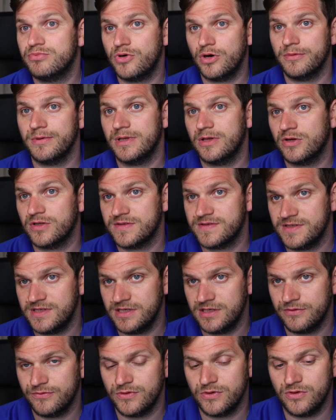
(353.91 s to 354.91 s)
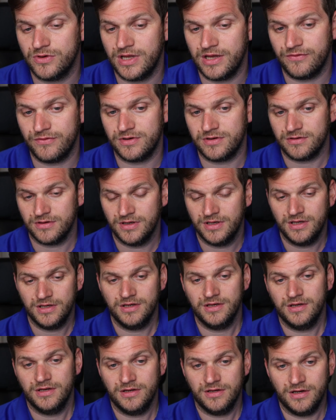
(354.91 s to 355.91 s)
probably not see it if you don't have it
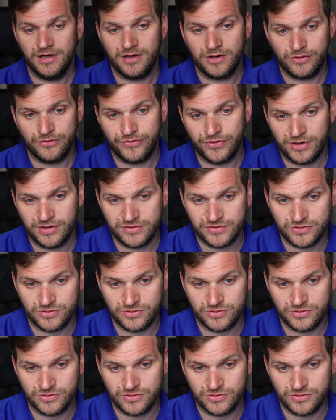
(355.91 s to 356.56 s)
uh, configured.